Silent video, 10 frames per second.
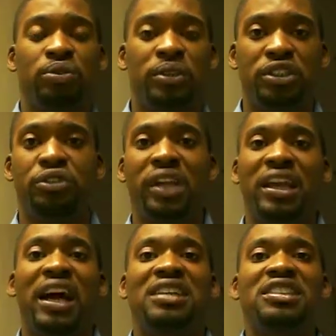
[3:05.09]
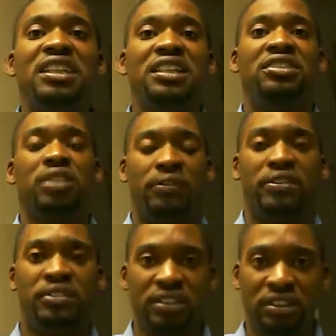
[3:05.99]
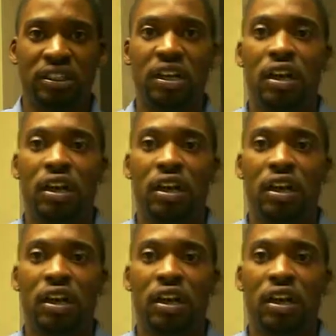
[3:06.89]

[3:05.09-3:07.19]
which create our sealing surfaces,